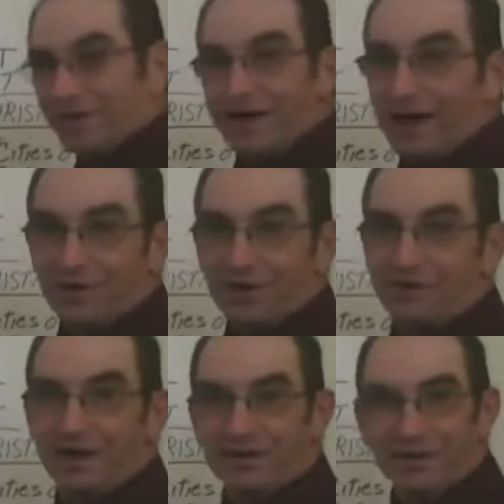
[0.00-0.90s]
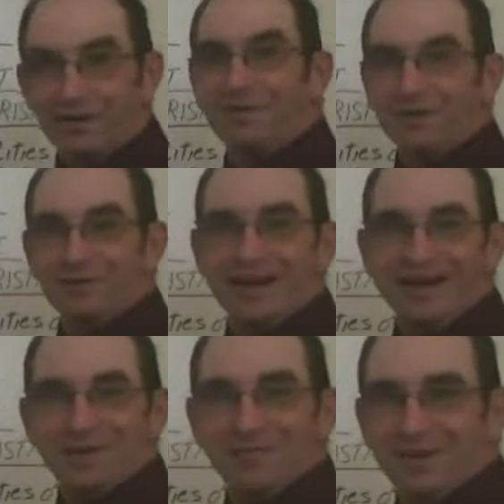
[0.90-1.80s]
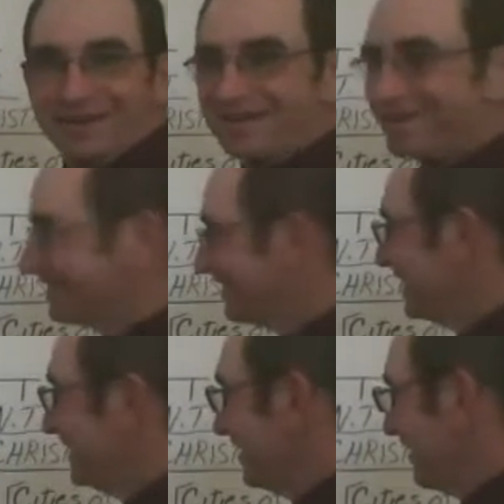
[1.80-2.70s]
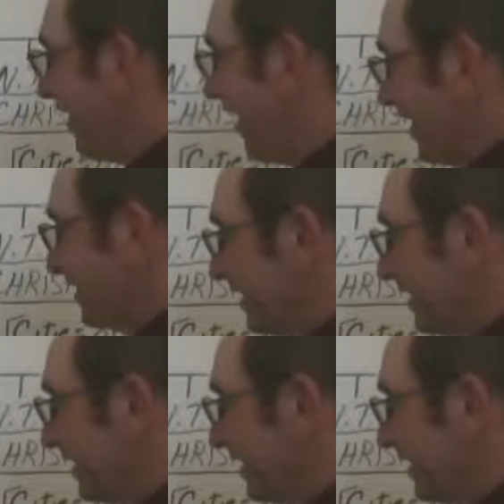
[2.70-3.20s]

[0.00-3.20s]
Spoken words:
not have got nothing out of there. It looked like it to me, it did. All right.